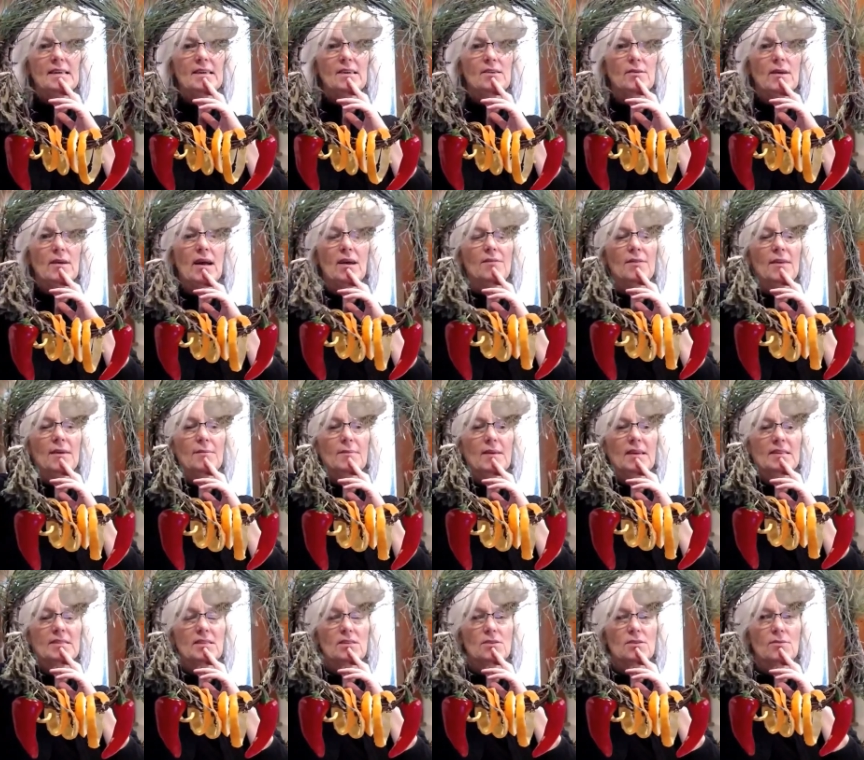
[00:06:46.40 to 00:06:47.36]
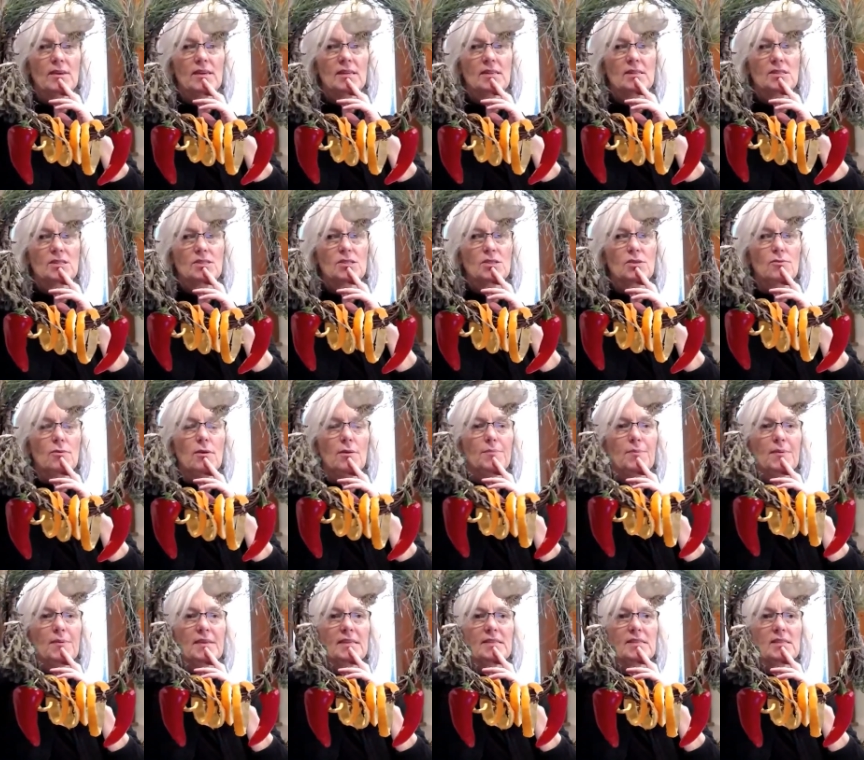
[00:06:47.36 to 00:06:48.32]
here, how that makes a great
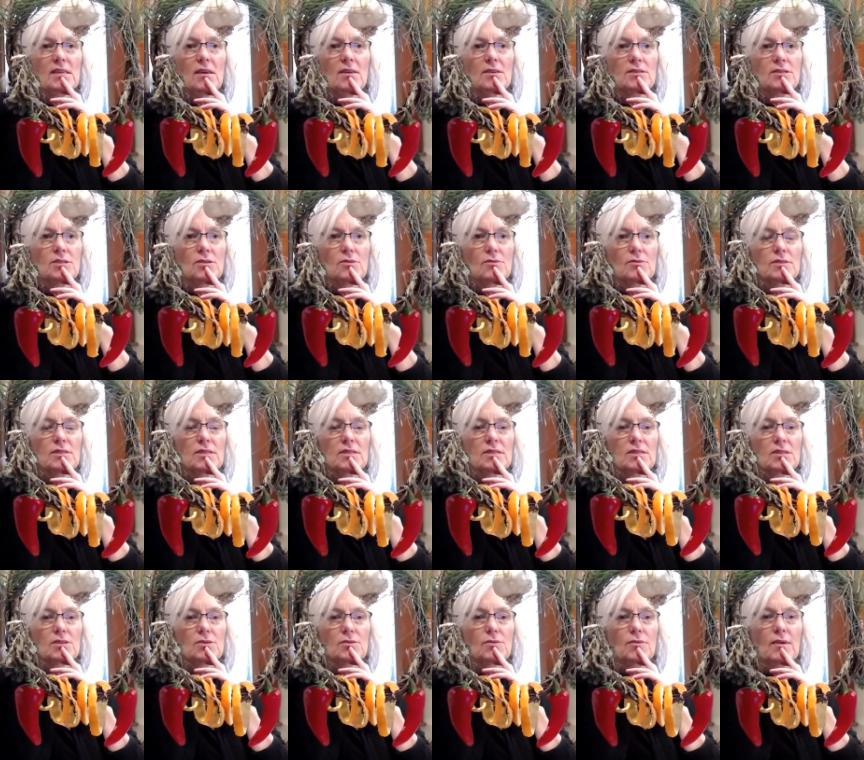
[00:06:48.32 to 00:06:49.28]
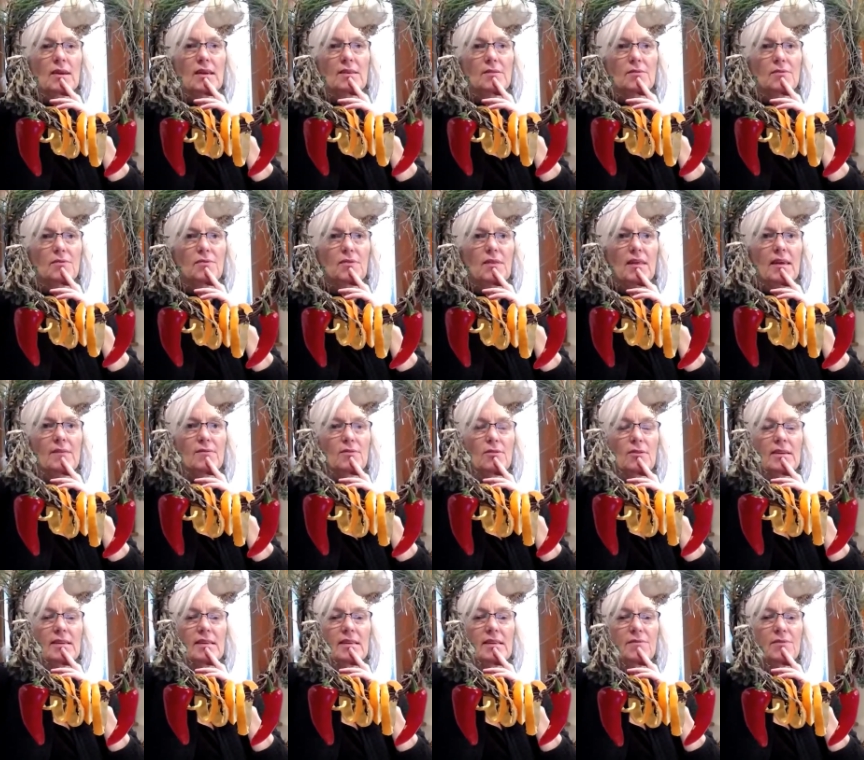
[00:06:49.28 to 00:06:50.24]
syrup, and it's also just a great
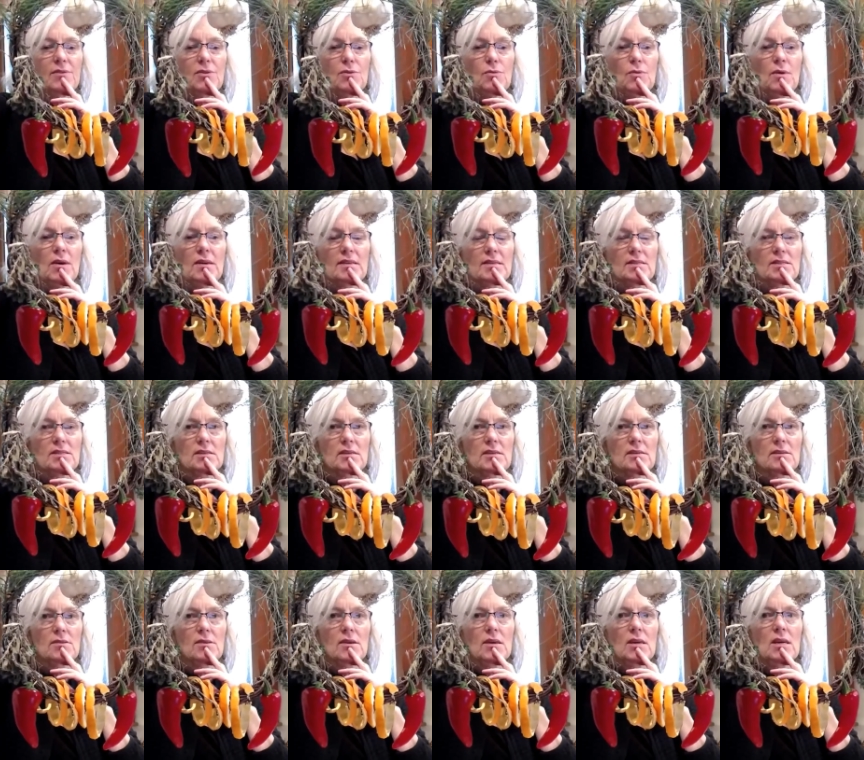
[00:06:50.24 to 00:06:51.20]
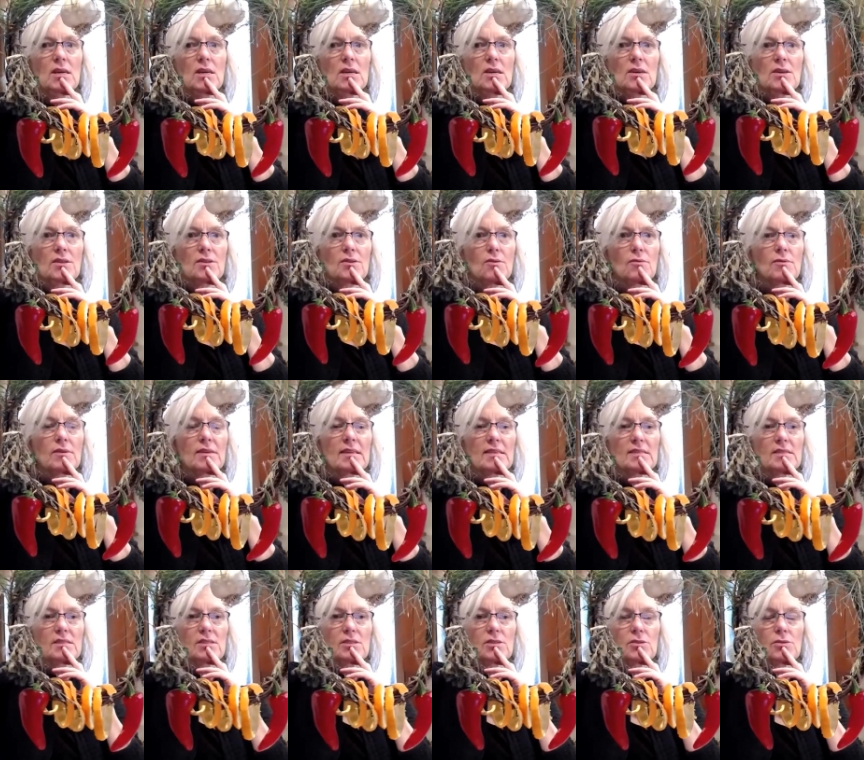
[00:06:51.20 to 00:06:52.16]
flavoring if you wanted to throw it
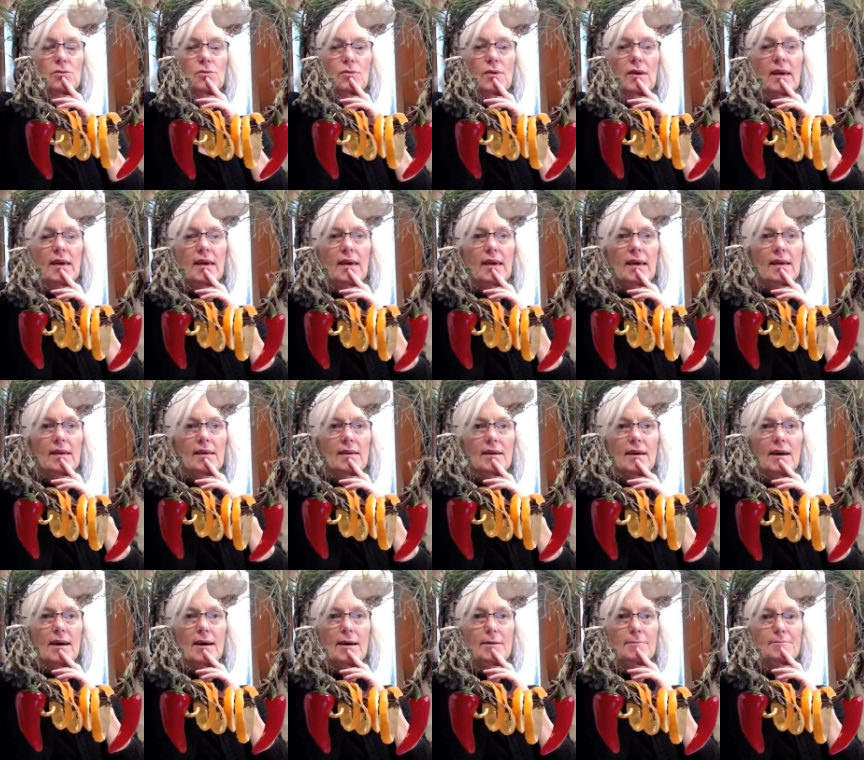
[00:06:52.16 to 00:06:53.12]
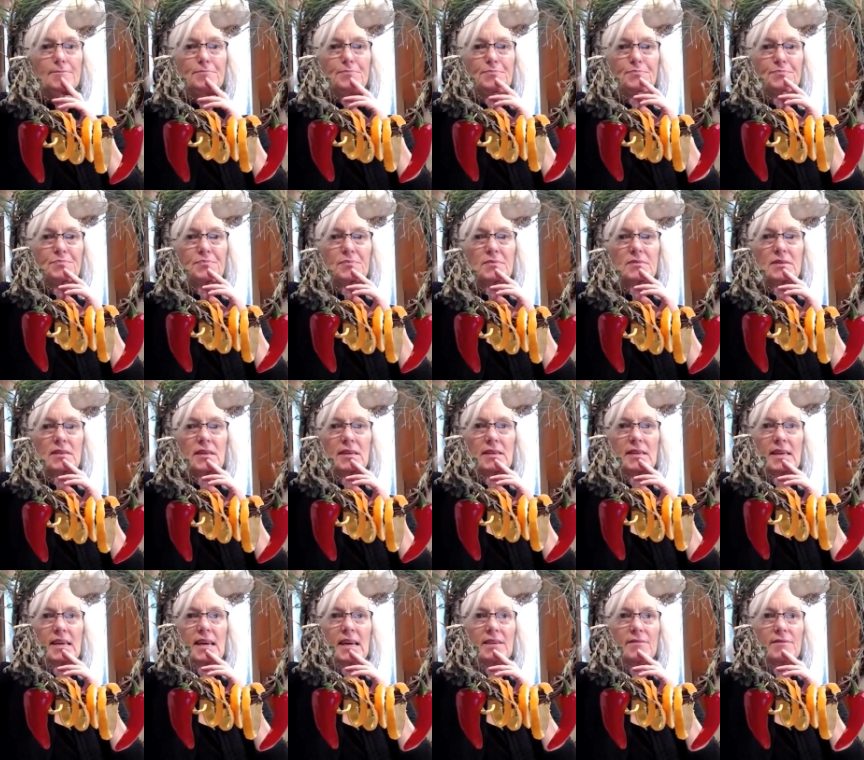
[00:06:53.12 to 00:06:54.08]
into
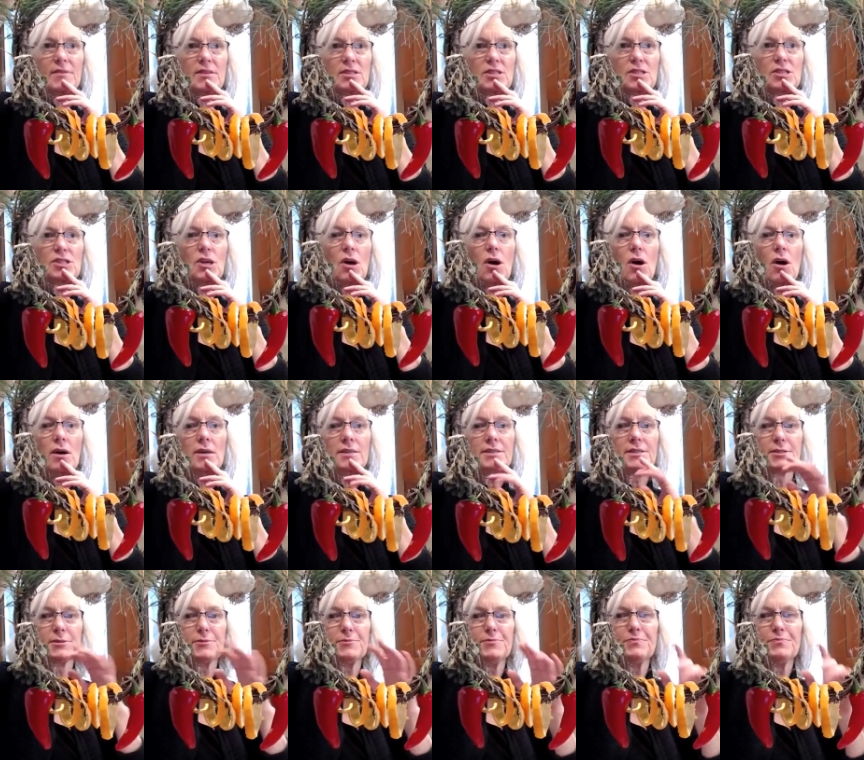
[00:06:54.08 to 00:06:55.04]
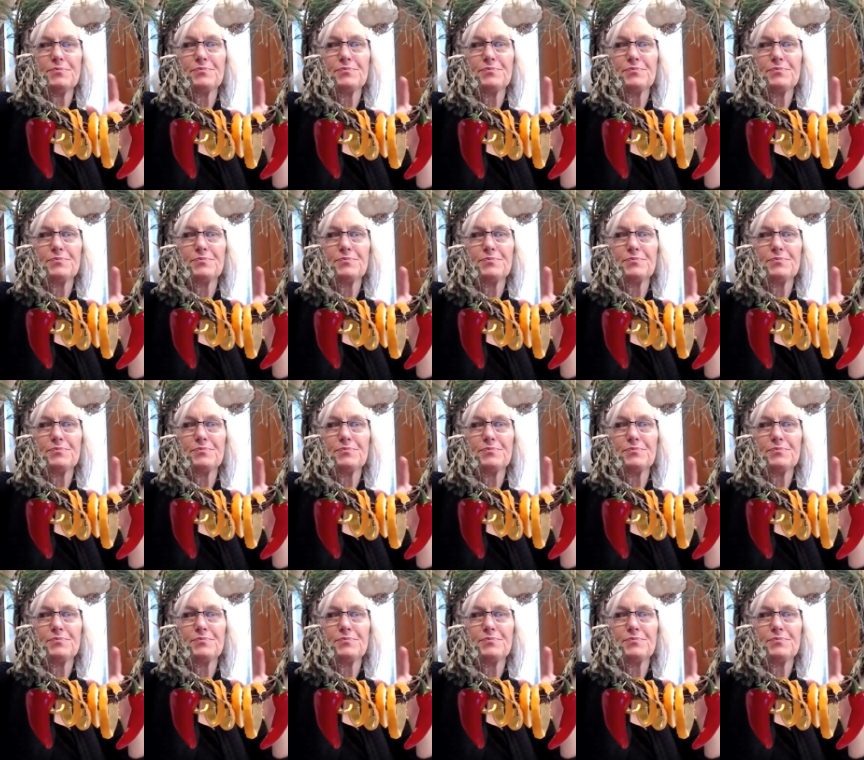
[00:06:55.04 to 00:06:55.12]
any kind of a sauce.